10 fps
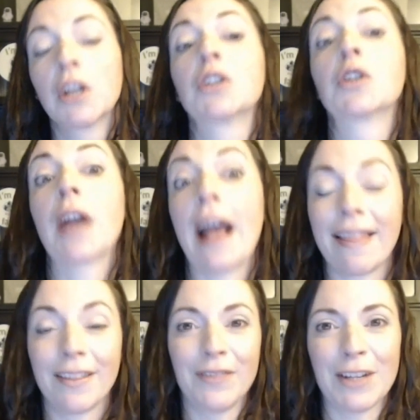your
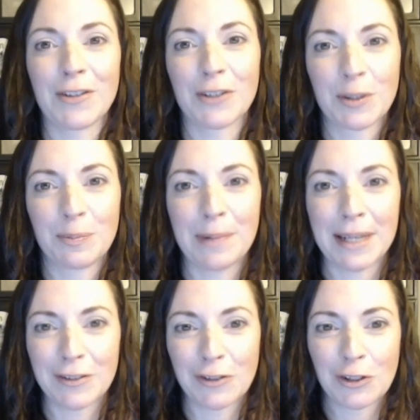elevator
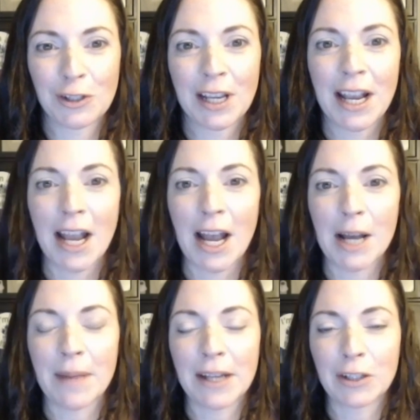speech.
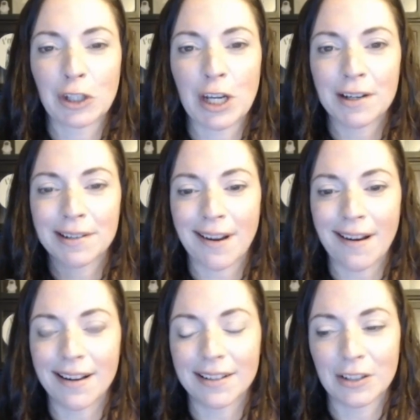I shared
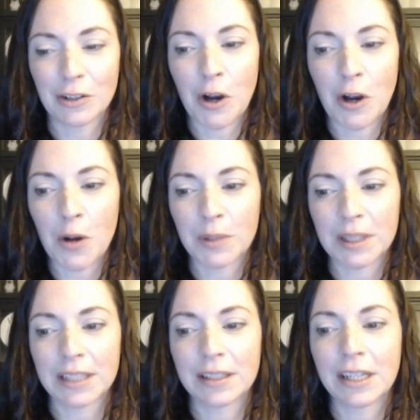on a call with
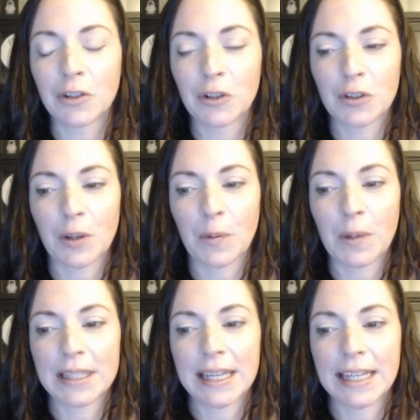the teachers on
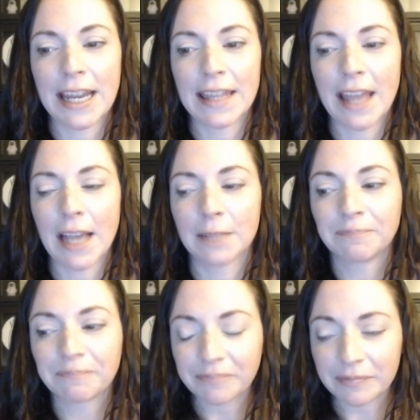Wednesday night that
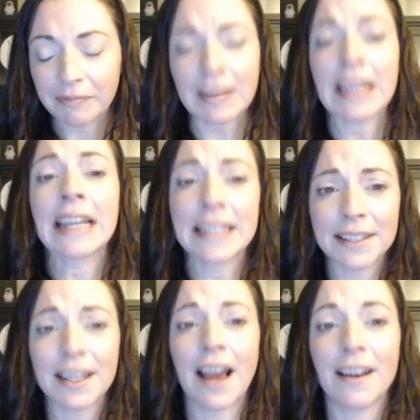it is
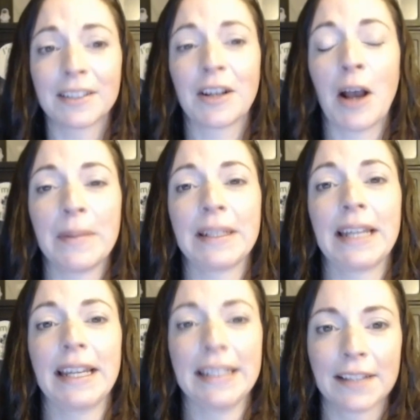not uncommon
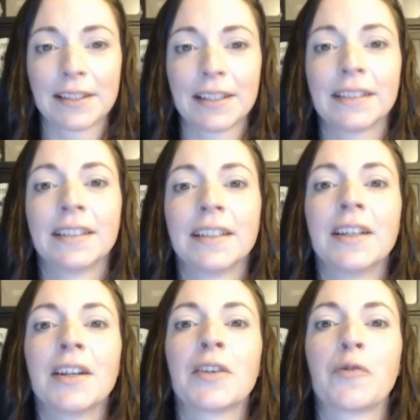at NASA
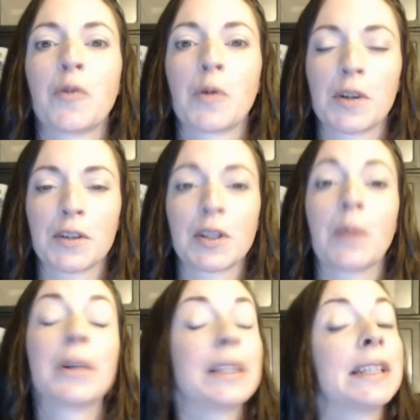for
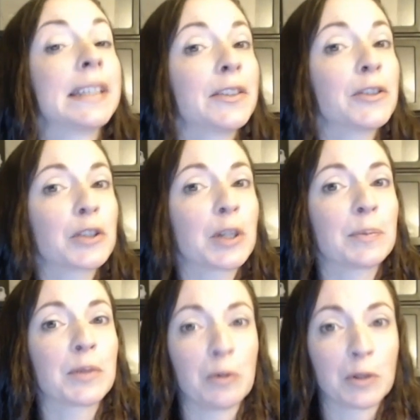someone in leadership
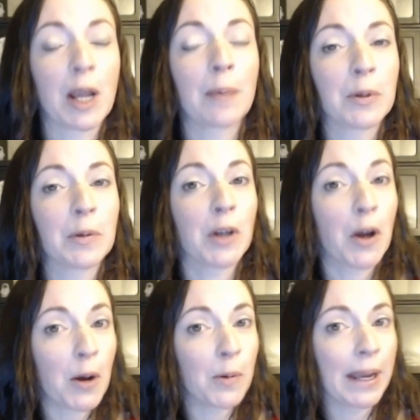to stop you in a
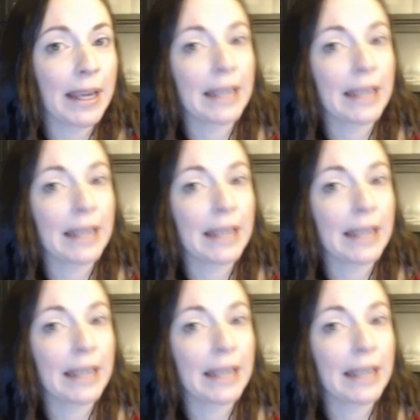hallway